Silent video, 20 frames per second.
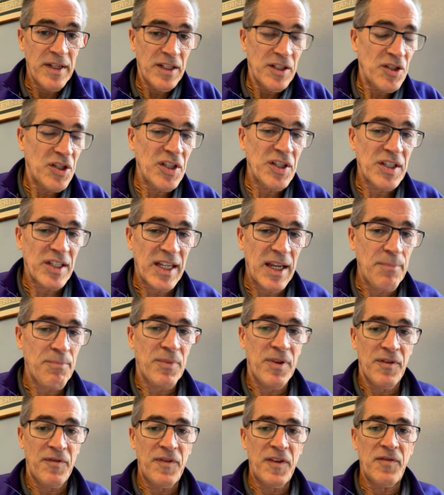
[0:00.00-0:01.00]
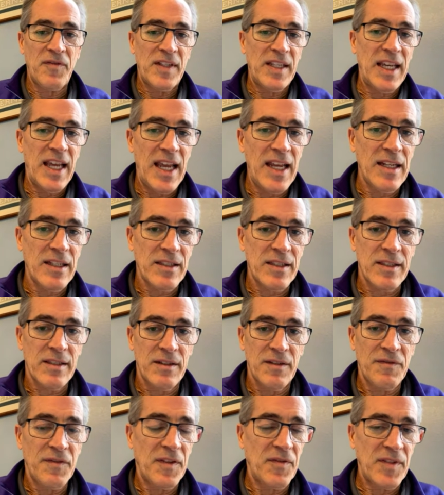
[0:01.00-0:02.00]
And she skipped the 58s
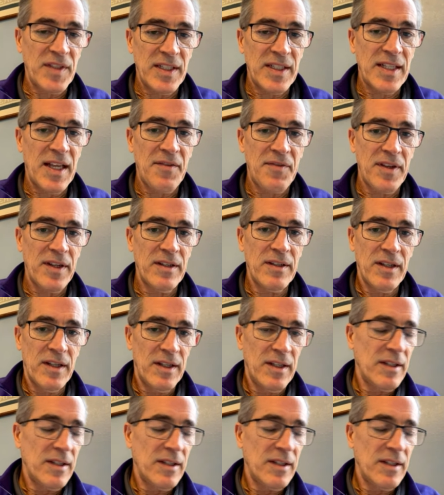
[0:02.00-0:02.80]
to 57,